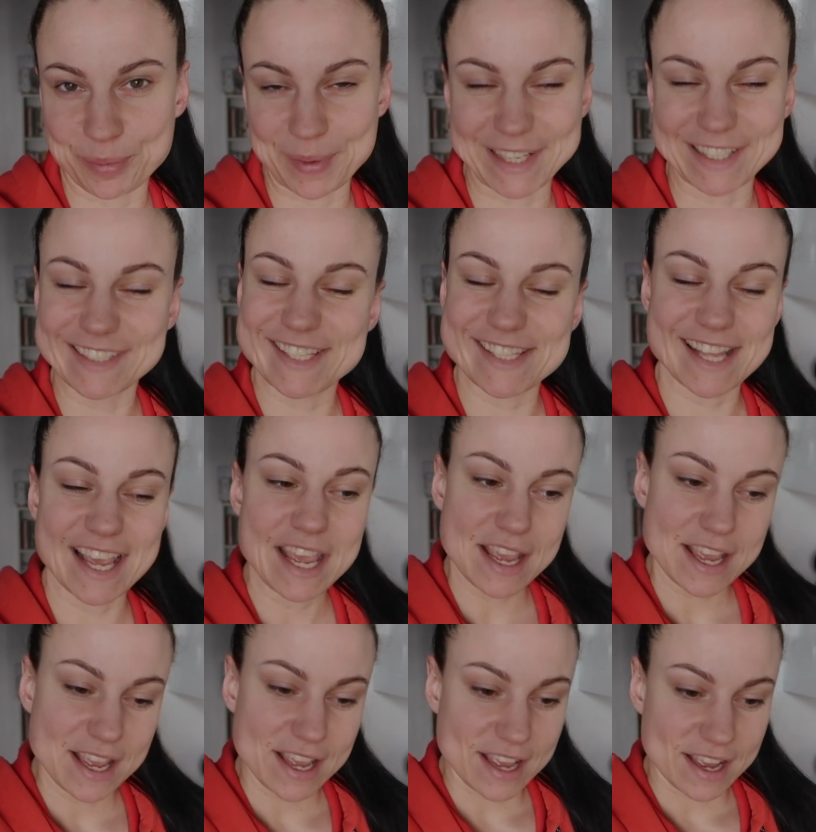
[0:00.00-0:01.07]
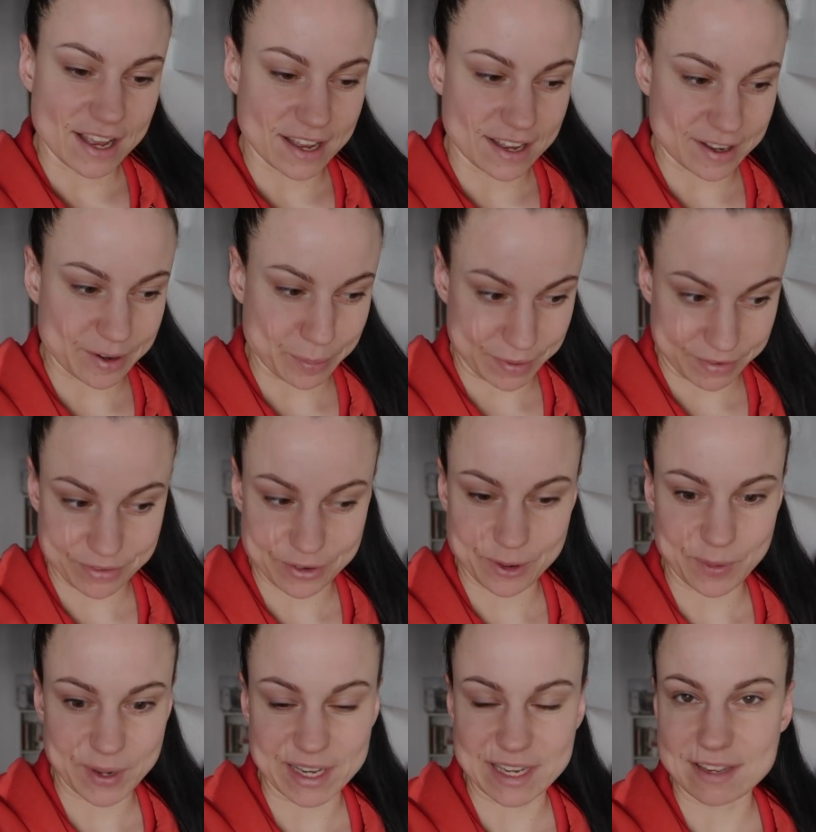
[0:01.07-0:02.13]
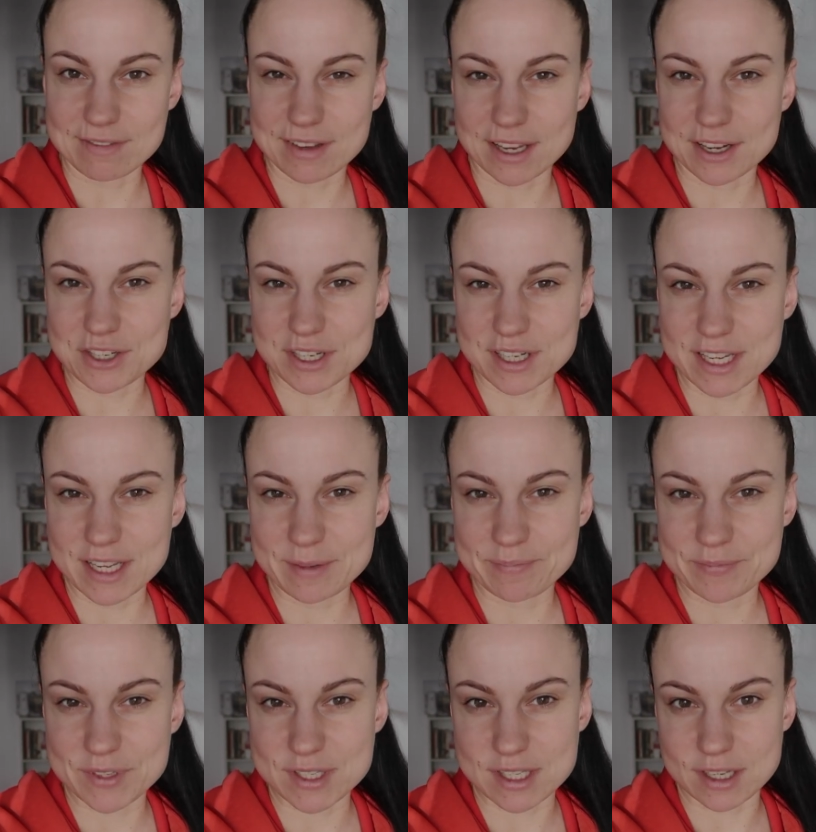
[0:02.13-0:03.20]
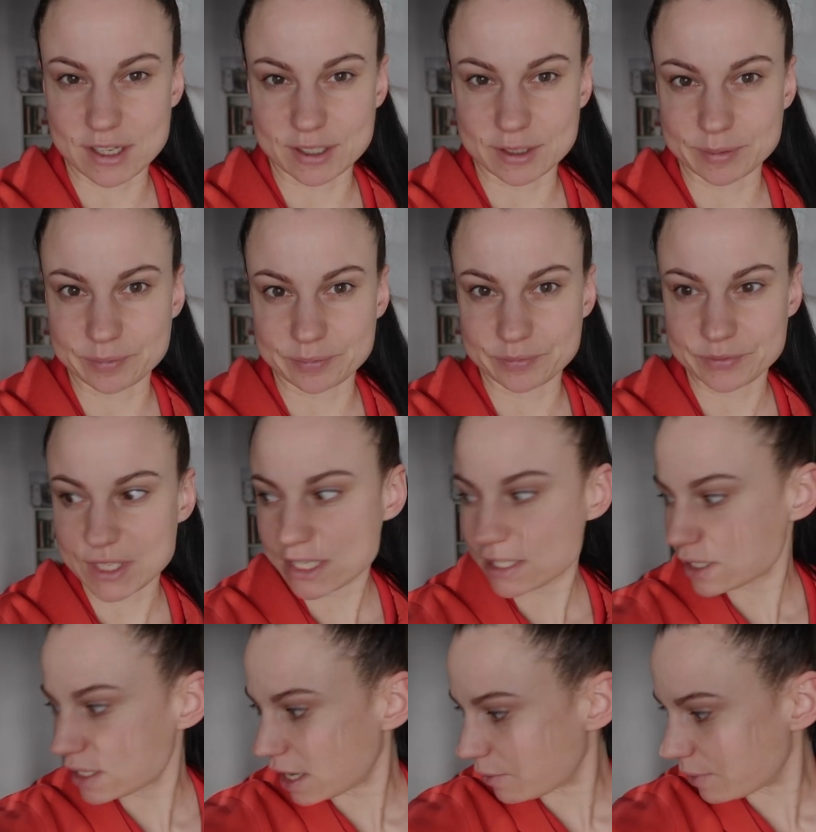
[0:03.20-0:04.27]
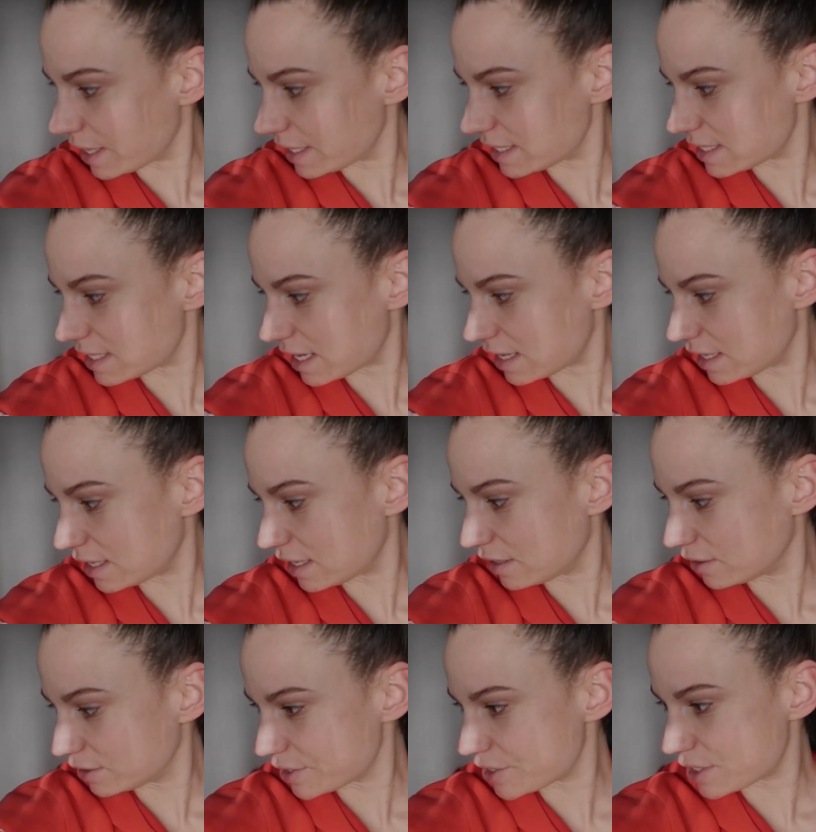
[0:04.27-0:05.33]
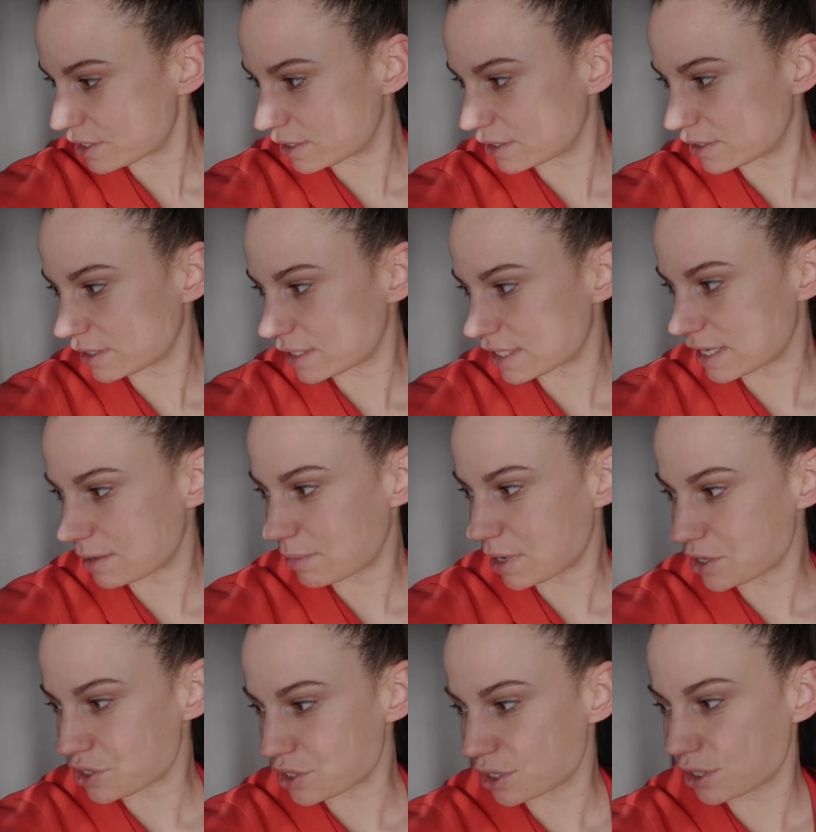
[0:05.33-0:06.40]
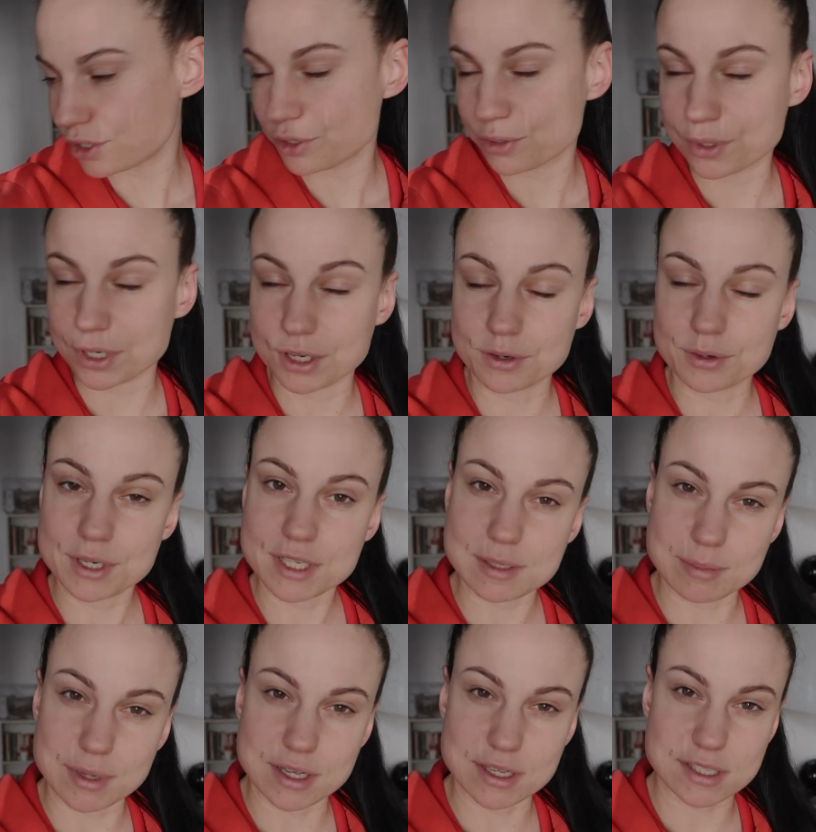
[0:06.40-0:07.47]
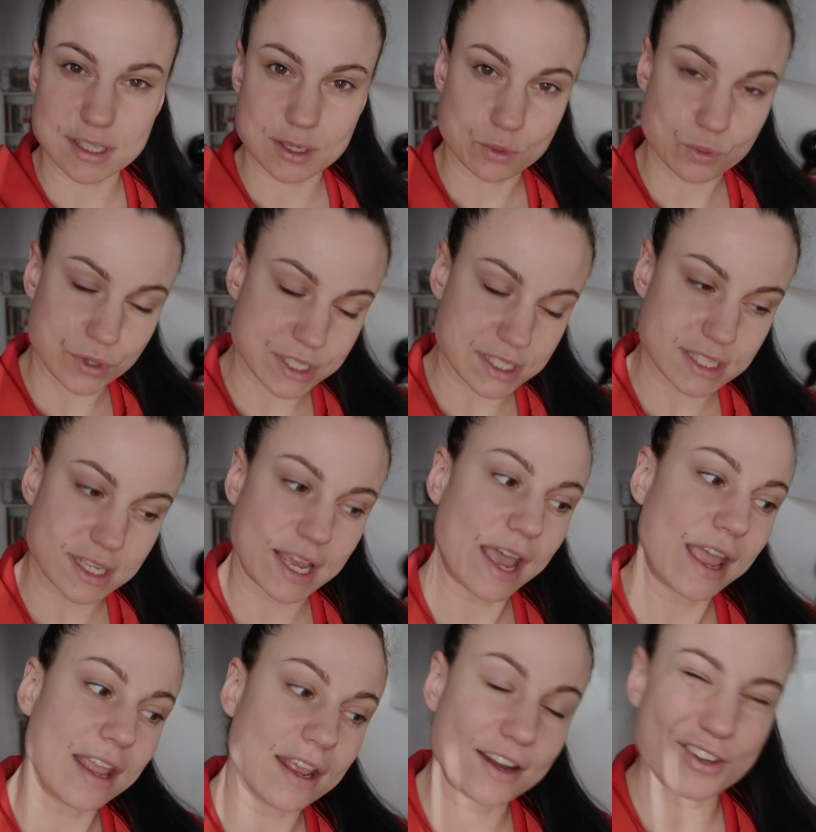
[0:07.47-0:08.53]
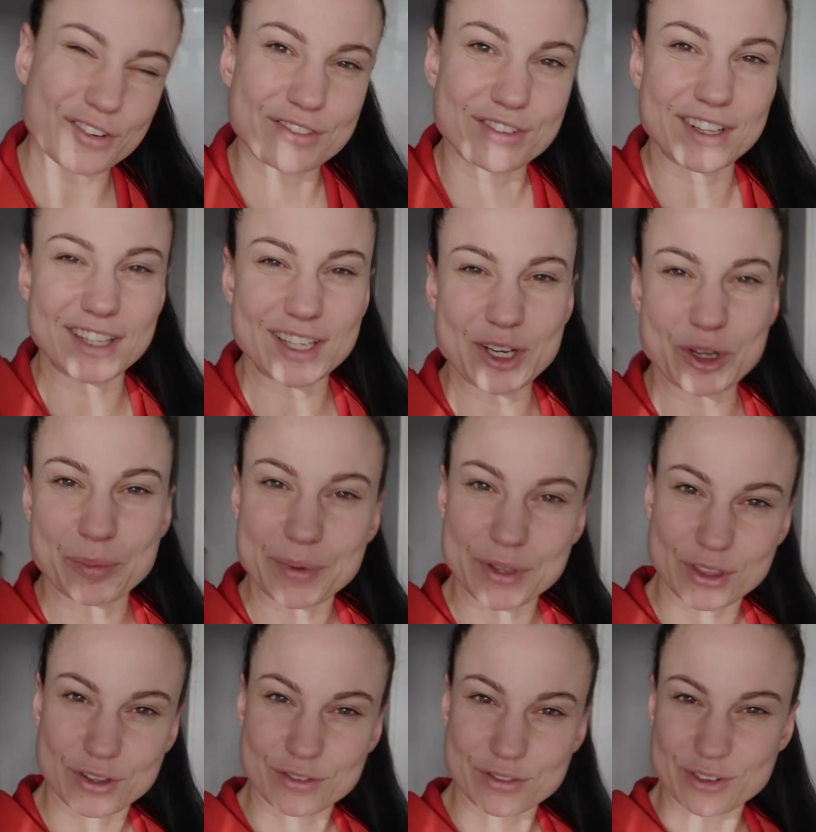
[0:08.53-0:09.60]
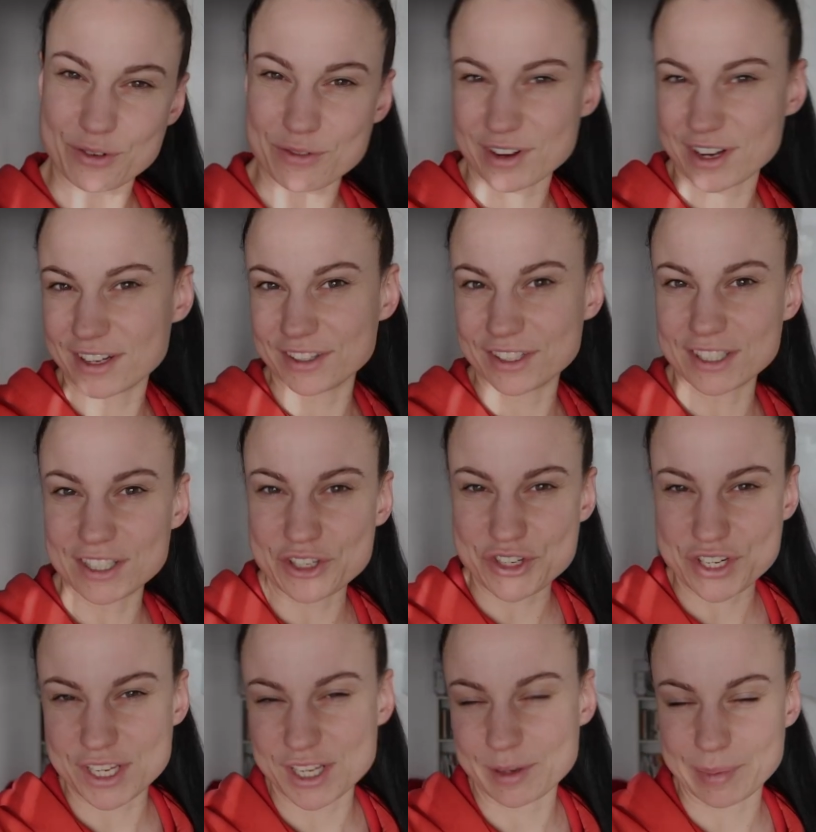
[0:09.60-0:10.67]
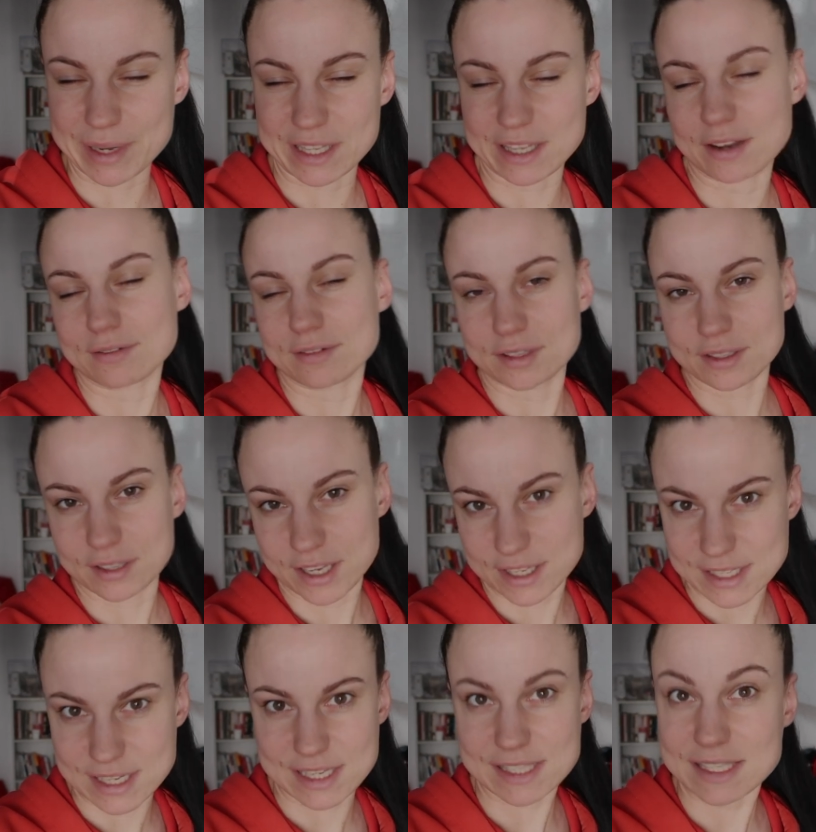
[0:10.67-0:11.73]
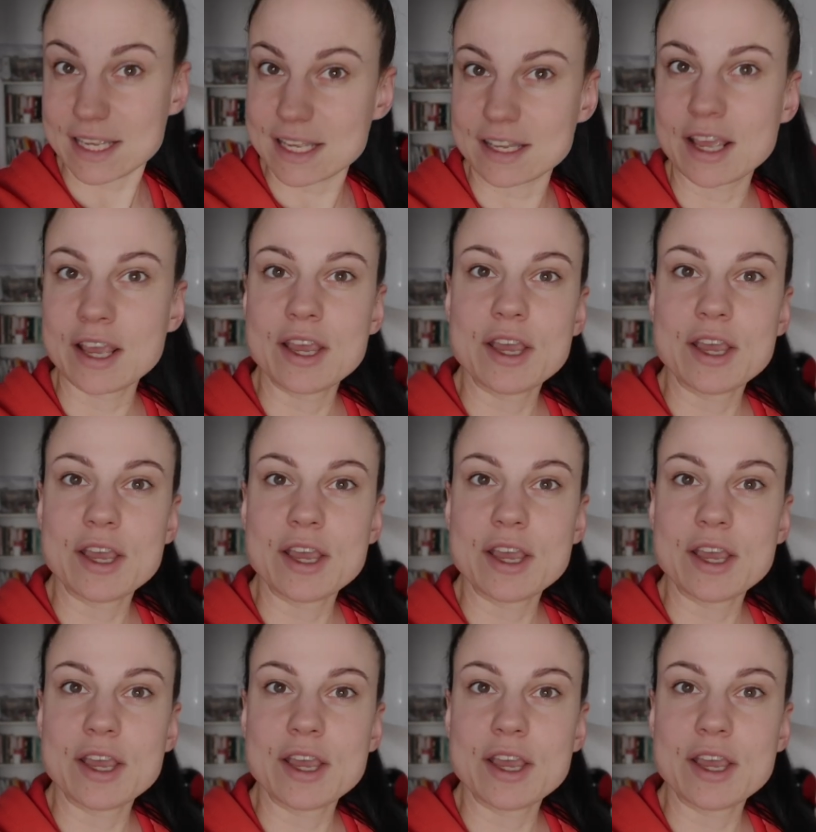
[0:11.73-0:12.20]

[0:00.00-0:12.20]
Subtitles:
meals, before we leave actually. So that's how I decided. And also, as I mentioned, during Christmas it was kind of a little bit of overindulging, but I will, as I said,